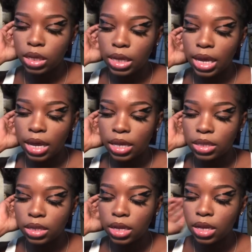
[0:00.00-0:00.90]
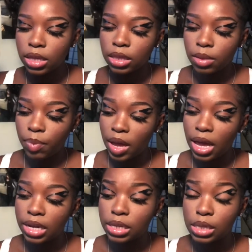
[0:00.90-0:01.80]
Yeah, the
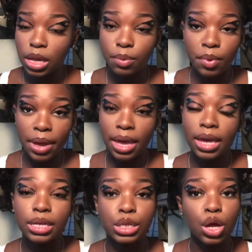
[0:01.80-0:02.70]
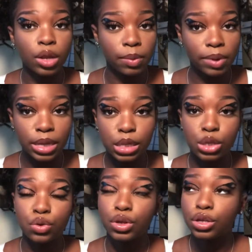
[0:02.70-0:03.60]
Pod and Subway is the only
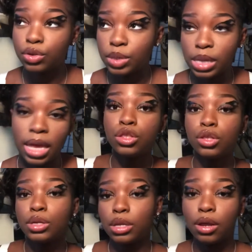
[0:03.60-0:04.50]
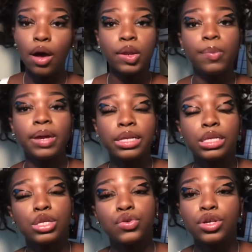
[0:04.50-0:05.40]
places you can use that. Those are the only
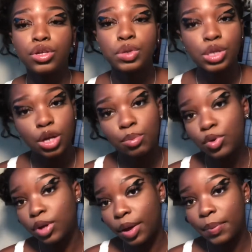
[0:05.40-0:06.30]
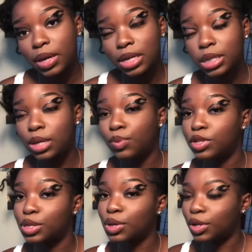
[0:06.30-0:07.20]
places you can use your Bulldog bucks,
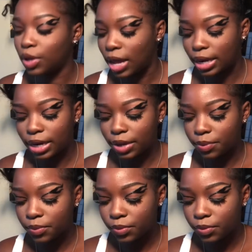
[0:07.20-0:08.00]
which is on your ID.